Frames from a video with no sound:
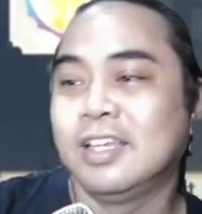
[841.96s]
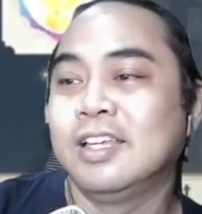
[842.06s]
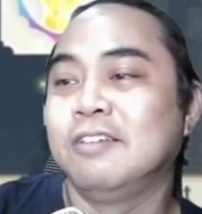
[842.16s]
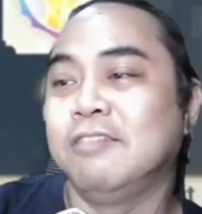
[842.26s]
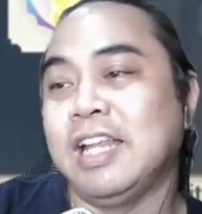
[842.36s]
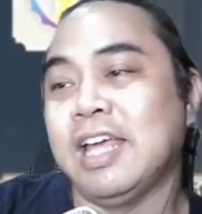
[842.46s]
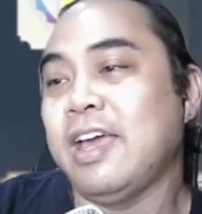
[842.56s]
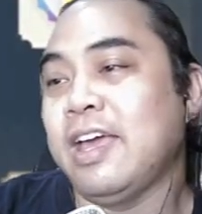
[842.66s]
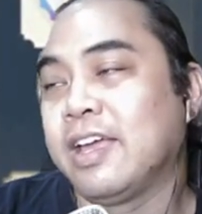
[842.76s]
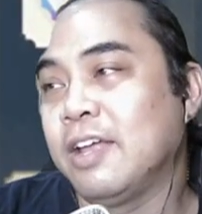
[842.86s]
Well,
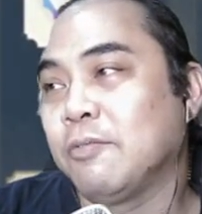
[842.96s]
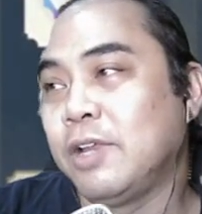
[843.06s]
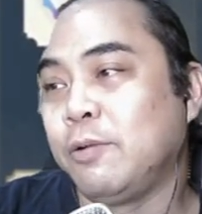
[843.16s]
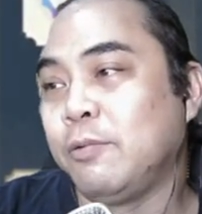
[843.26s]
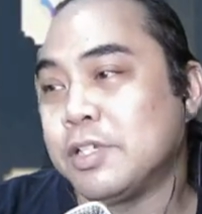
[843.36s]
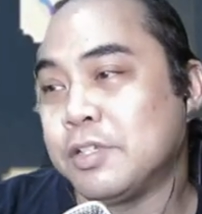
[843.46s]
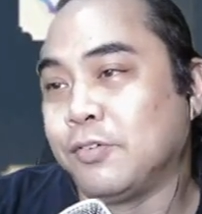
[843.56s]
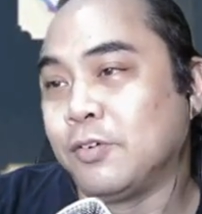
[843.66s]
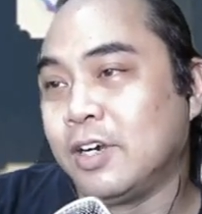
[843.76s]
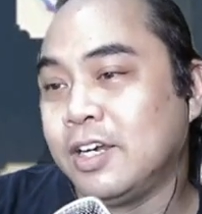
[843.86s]
I got what I wished
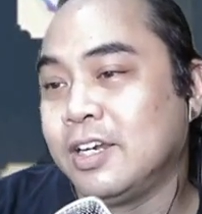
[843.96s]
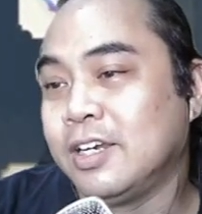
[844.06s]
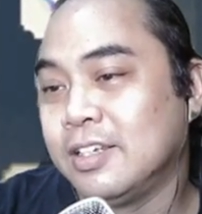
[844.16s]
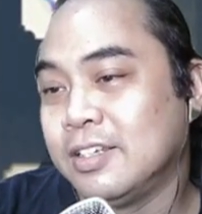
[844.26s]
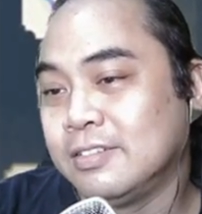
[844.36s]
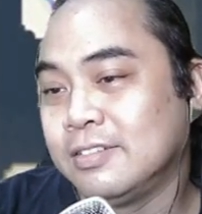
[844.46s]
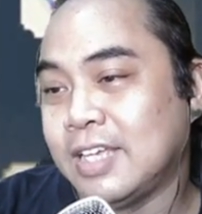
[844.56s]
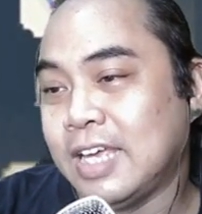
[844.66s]
for. I